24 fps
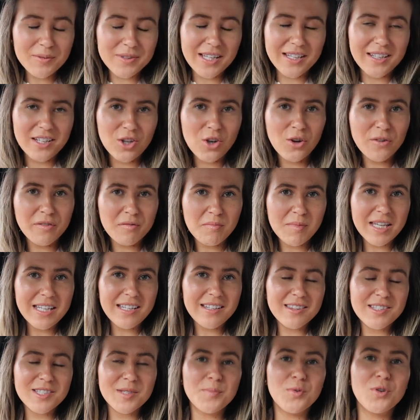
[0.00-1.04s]
like a coffee
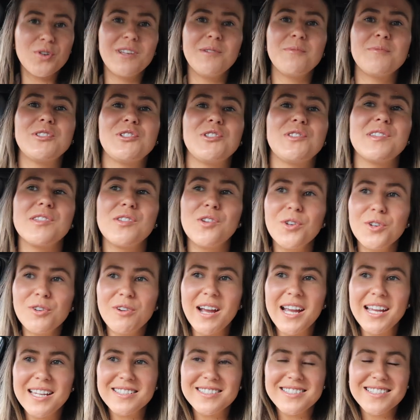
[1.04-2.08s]
meeting this morning, which is so
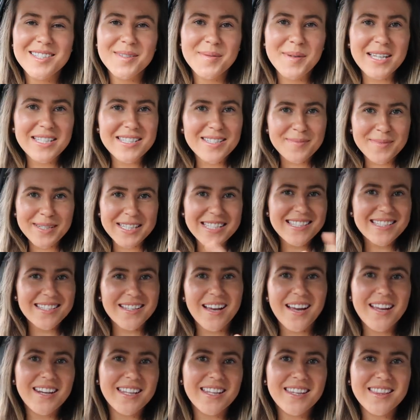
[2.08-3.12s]
great. Just about some
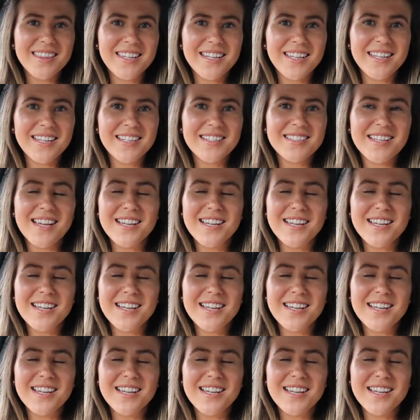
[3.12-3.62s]
exciting things.